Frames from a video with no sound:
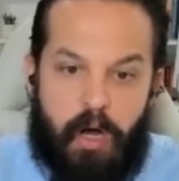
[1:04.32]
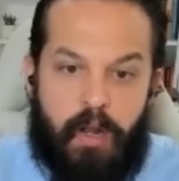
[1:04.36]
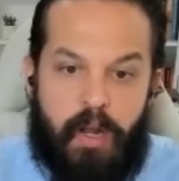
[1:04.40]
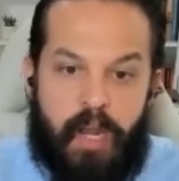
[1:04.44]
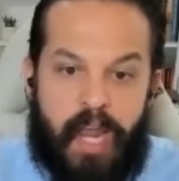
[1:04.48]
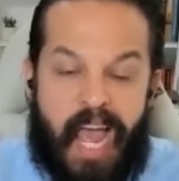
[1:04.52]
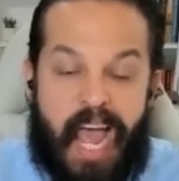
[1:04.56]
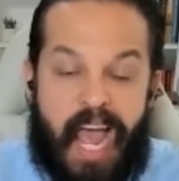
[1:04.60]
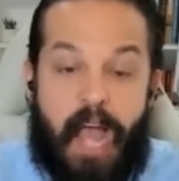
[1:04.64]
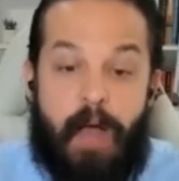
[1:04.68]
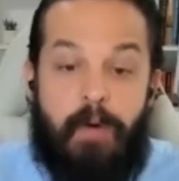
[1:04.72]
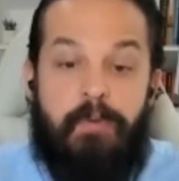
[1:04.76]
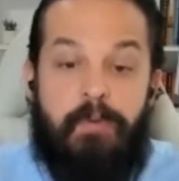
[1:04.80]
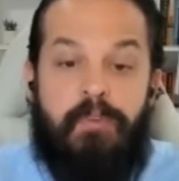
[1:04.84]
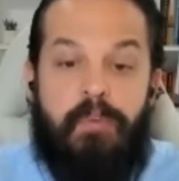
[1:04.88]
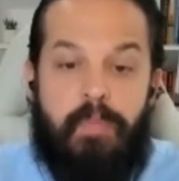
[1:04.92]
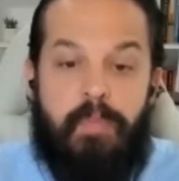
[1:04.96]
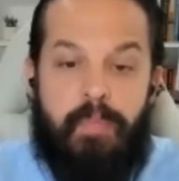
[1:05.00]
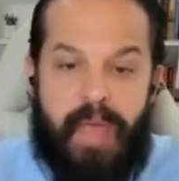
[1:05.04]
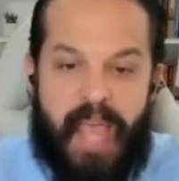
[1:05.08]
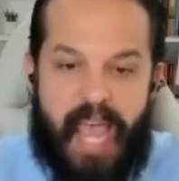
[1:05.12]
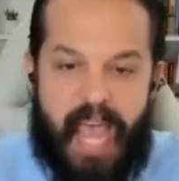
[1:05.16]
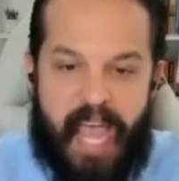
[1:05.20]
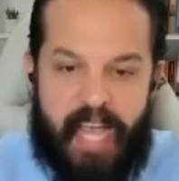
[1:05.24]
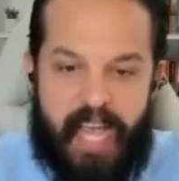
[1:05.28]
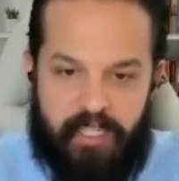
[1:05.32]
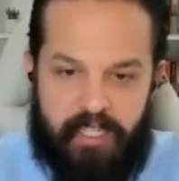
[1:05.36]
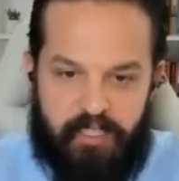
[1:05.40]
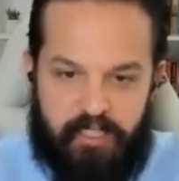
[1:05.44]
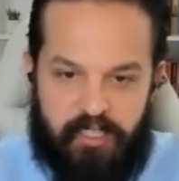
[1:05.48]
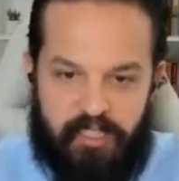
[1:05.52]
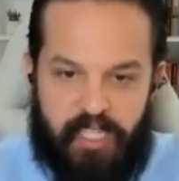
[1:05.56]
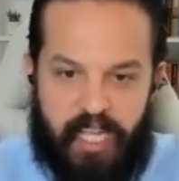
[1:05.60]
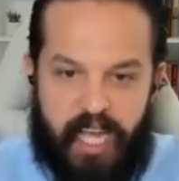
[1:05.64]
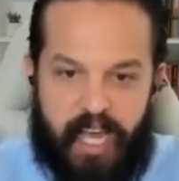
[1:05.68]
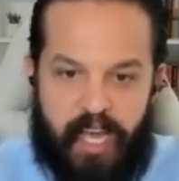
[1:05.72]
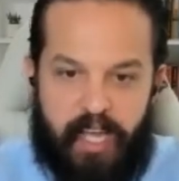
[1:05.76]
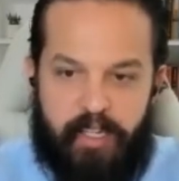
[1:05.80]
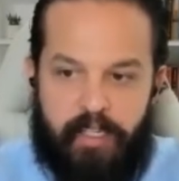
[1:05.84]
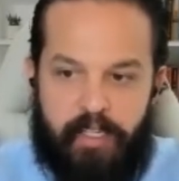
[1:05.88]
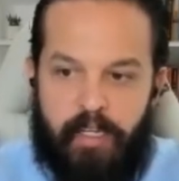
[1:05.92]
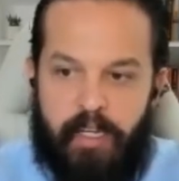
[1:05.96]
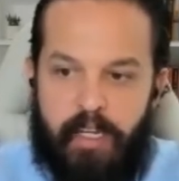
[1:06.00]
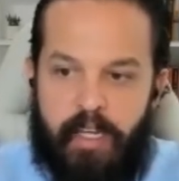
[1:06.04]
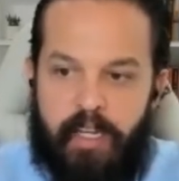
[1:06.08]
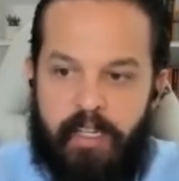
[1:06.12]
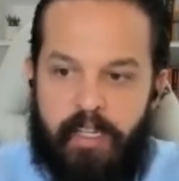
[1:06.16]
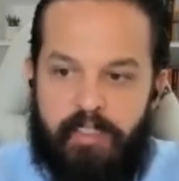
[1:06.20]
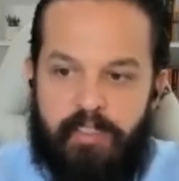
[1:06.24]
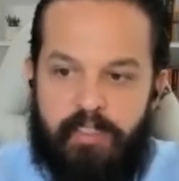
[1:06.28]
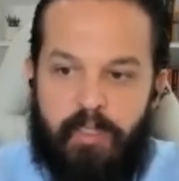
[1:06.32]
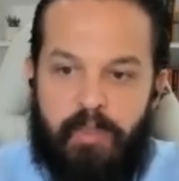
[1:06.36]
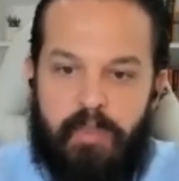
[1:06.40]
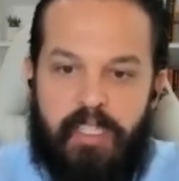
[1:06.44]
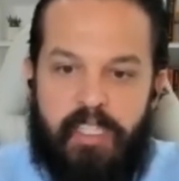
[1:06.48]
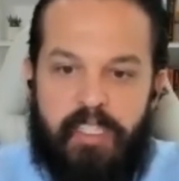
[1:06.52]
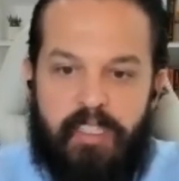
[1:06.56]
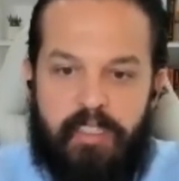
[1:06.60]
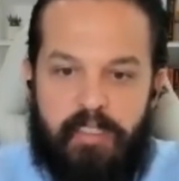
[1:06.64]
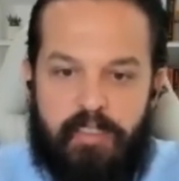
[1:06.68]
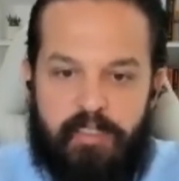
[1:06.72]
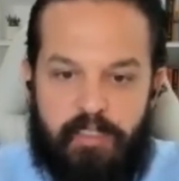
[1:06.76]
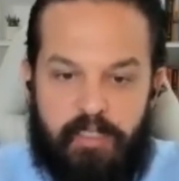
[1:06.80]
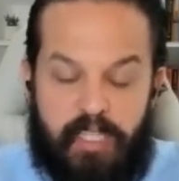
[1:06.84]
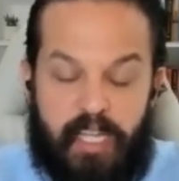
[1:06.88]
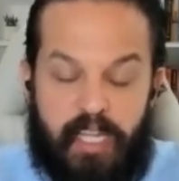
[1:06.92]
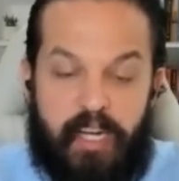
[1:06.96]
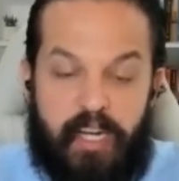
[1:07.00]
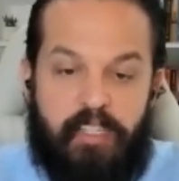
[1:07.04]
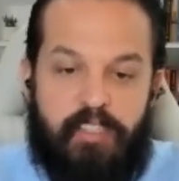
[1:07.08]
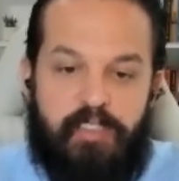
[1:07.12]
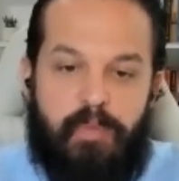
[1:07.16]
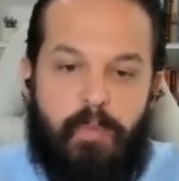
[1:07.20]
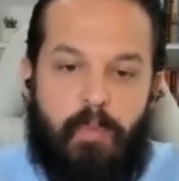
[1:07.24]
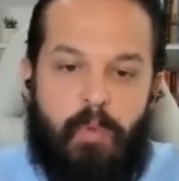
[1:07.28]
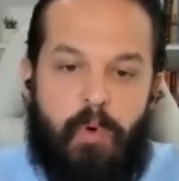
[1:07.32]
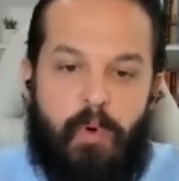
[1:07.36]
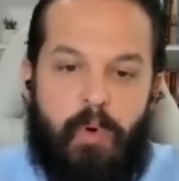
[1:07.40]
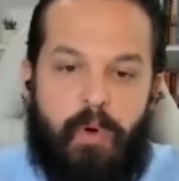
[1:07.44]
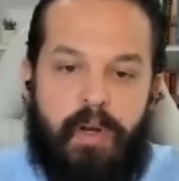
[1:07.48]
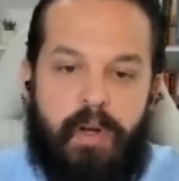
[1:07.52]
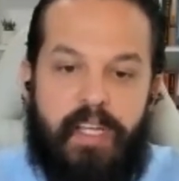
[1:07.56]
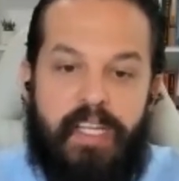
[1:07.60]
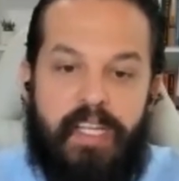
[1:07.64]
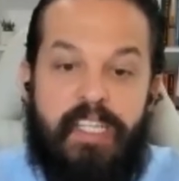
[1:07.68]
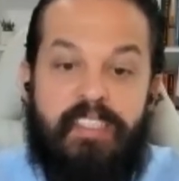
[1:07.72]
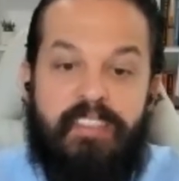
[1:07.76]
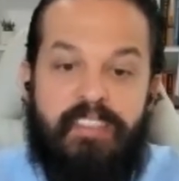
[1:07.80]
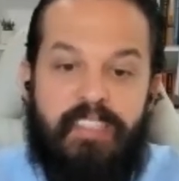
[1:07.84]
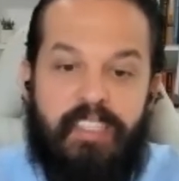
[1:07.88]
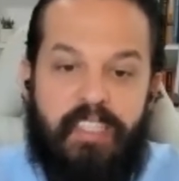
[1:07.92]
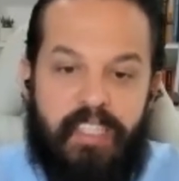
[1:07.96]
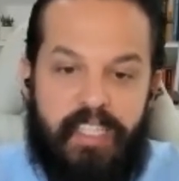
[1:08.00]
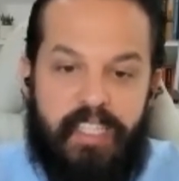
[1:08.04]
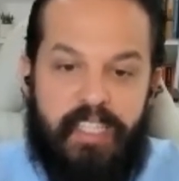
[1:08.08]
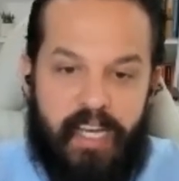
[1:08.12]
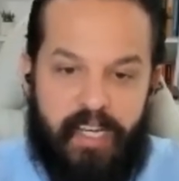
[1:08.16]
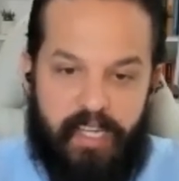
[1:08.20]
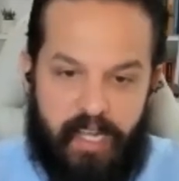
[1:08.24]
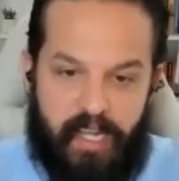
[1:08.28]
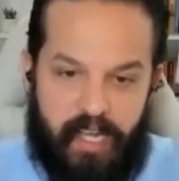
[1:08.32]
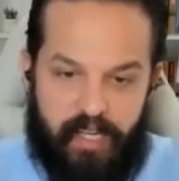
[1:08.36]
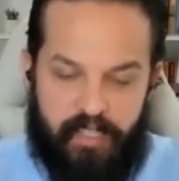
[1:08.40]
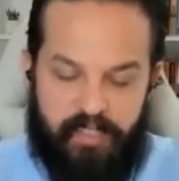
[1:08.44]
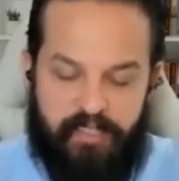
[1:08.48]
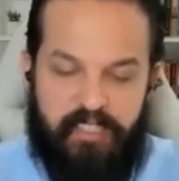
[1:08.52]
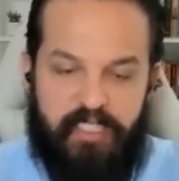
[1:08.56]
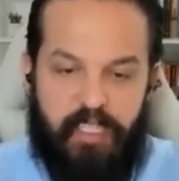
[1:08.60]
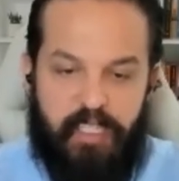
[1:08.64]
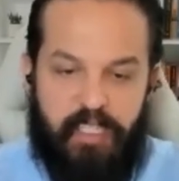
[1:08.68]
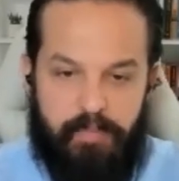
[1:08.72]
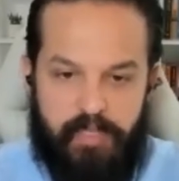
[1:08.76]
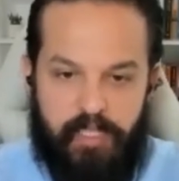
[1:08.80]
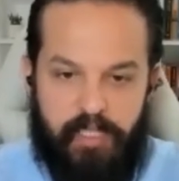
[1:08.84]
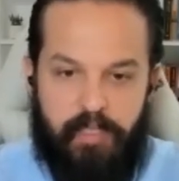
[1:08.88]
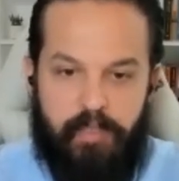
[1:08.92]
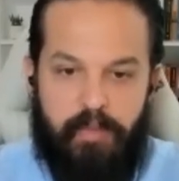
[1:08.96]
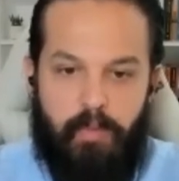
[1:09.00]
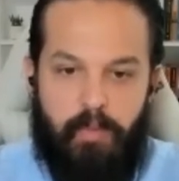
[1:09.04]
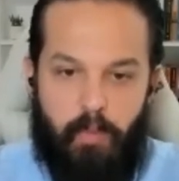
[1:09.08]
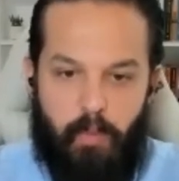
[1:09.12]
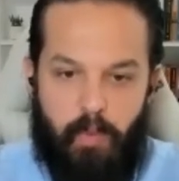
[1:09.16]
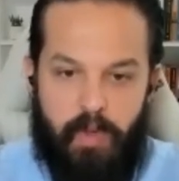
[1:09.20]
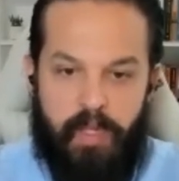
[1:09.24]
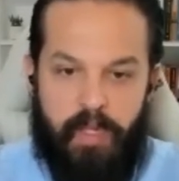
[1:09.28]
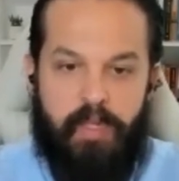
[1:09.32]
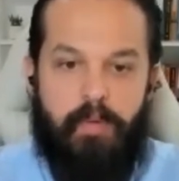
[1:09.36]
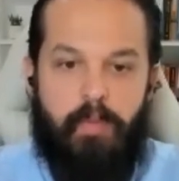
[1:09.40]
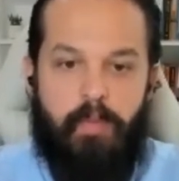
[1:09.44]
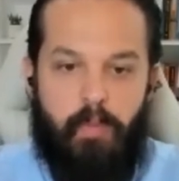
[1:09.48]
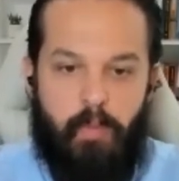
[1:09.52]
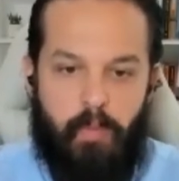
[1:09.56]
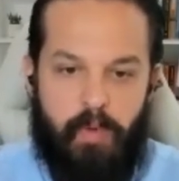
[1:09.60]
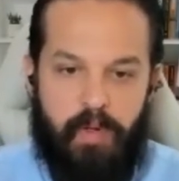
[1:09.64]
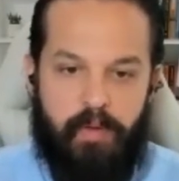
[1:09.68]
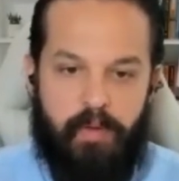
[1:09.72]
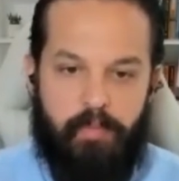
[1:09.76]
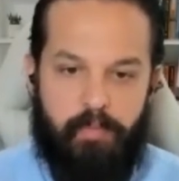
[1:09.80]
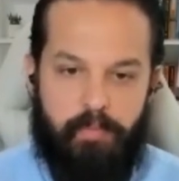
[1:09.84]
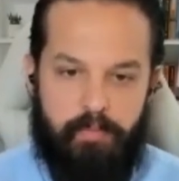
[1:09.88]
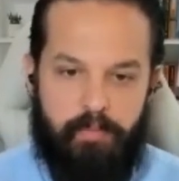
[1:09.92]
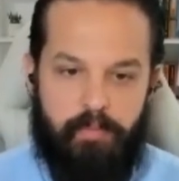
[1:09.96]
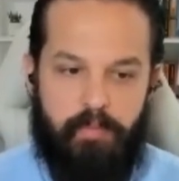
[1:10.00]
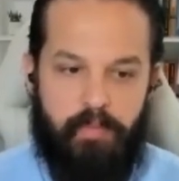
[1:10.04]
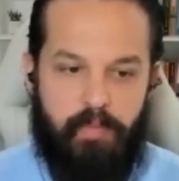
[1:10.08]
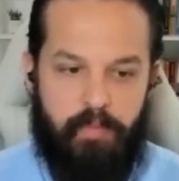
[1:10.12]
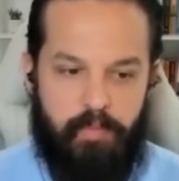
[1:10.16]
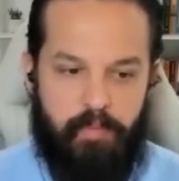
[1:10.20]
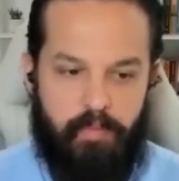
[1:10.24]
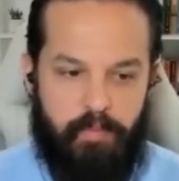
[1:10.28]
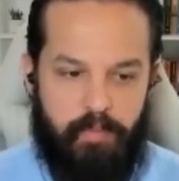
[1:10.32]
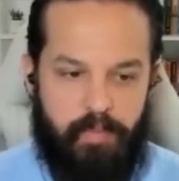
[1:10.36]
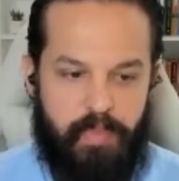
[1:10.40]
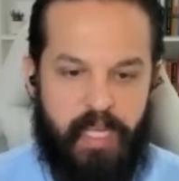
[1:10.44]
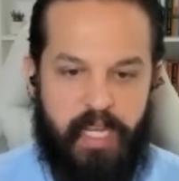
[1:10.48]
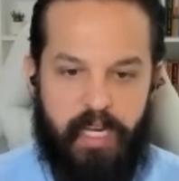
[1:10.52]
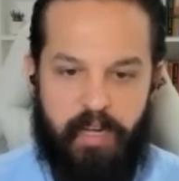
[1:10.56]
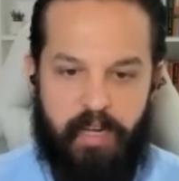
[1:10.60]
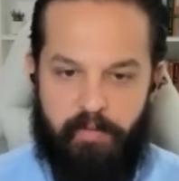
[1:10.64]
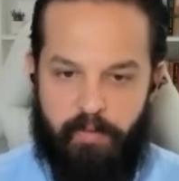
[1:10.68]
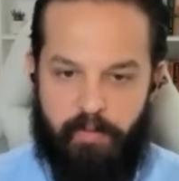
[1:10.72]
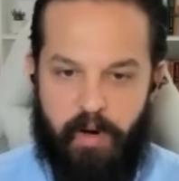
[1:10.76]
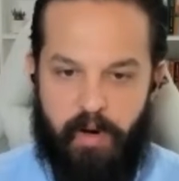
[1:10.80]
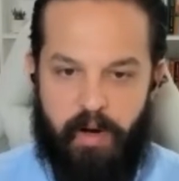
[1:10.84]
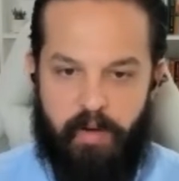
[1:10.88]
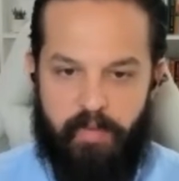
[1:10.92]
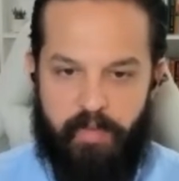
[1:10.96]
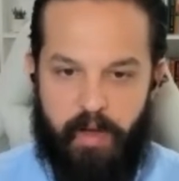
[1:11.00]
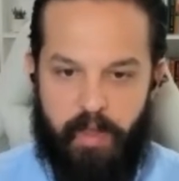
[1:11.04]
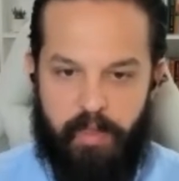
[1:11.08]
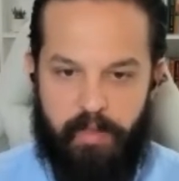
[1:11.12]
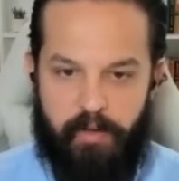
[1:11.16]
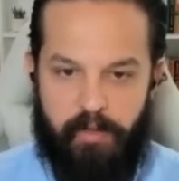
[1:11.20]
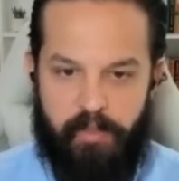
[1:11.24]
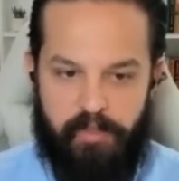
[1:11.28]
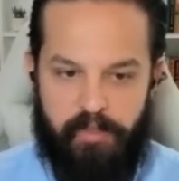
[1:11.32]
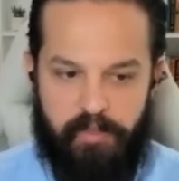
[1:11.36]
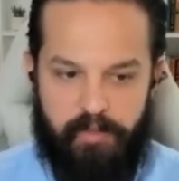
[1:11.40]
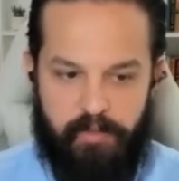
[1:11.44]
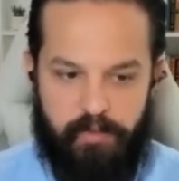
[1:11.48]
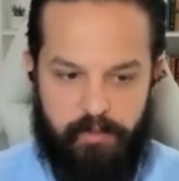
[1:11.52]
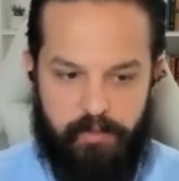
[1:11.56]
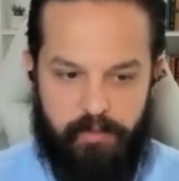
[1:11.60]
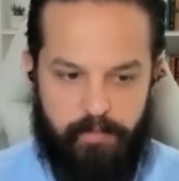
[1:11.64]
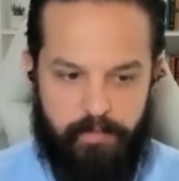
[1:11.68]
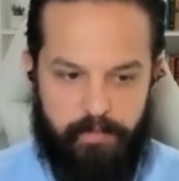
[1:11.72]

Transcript: on how you package that so the so that it's more easily accepted when when being in front of others.